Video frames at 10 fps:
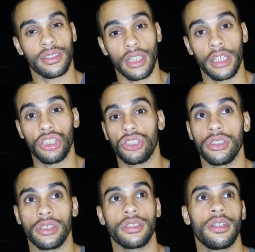
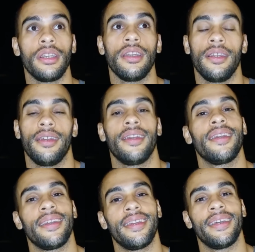delicious
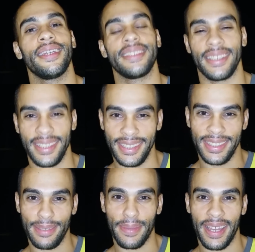it's
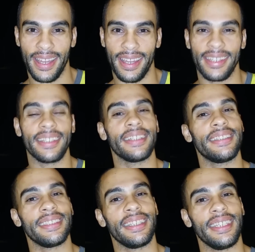easy man
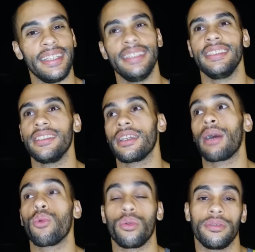it's easier
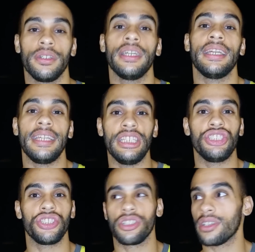well
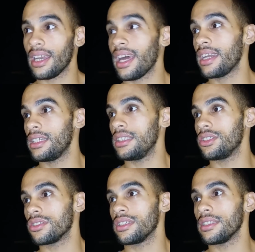easier a lot
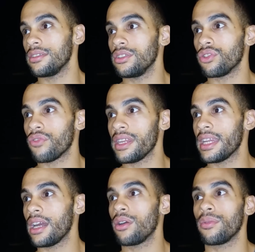easier you know right
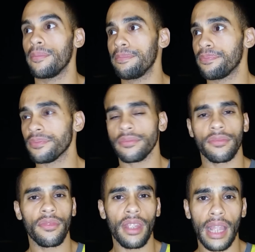now
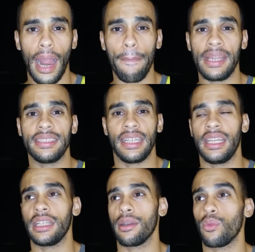I'm
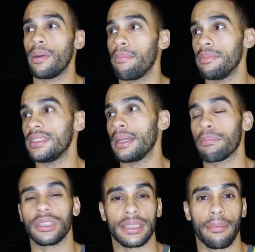maintaining a well
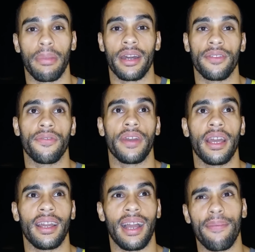10% body
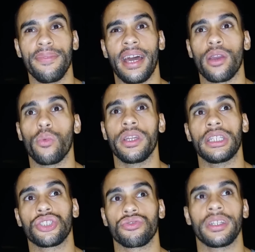fat. I'm, I don't want to
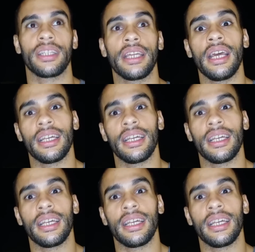get shredded.